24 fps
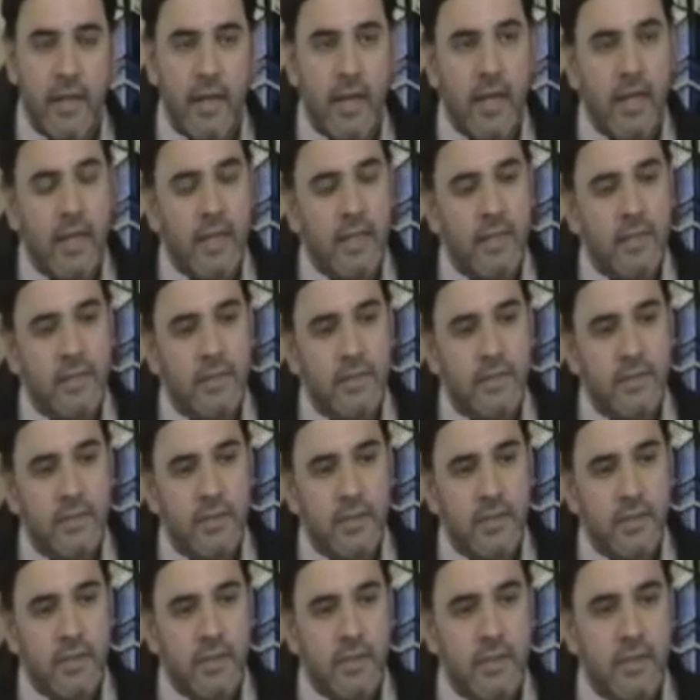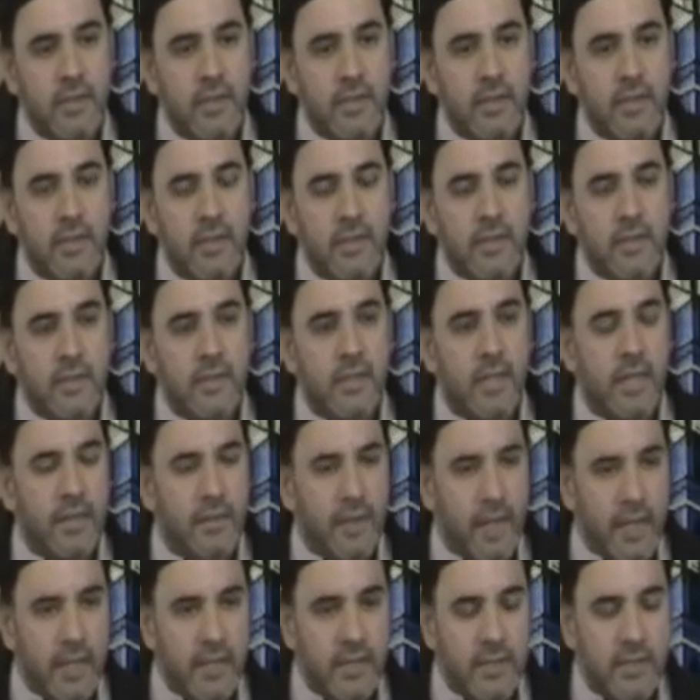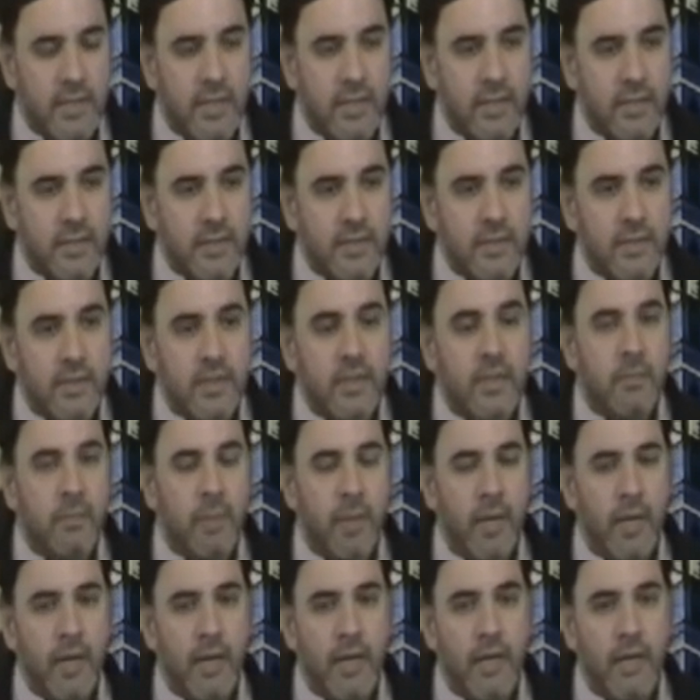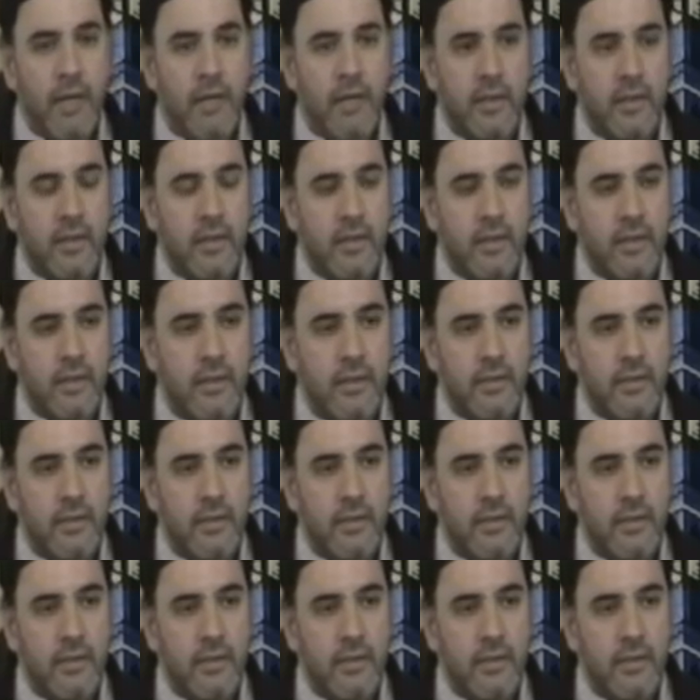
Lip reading: and directs us in the path